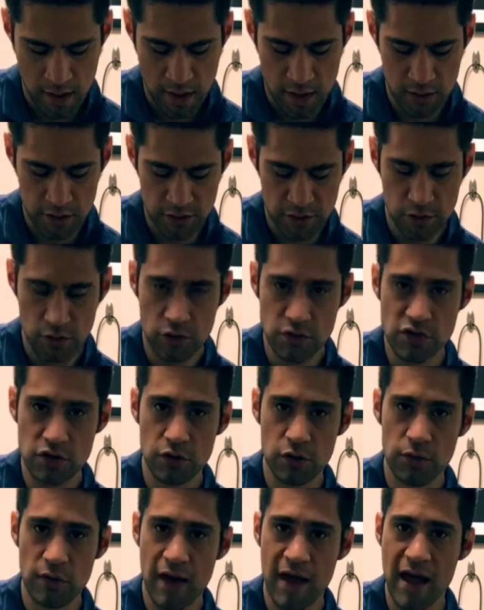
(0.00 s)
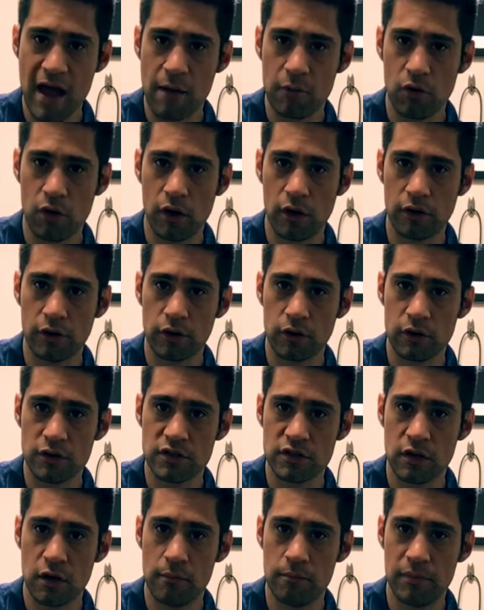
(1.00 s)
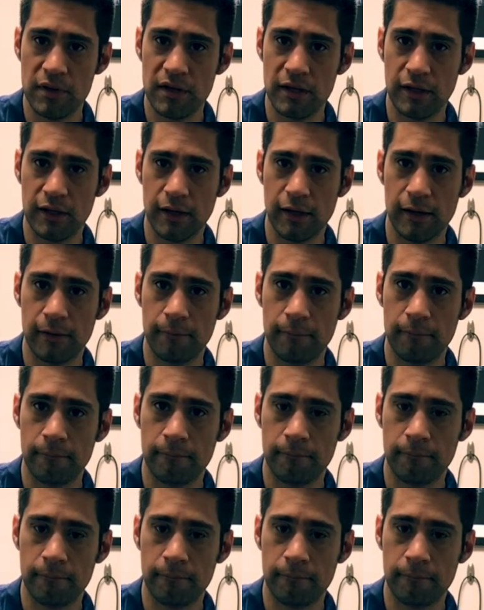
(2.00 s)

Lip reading: And as soon as you do the hammer on, you're going to start bending it.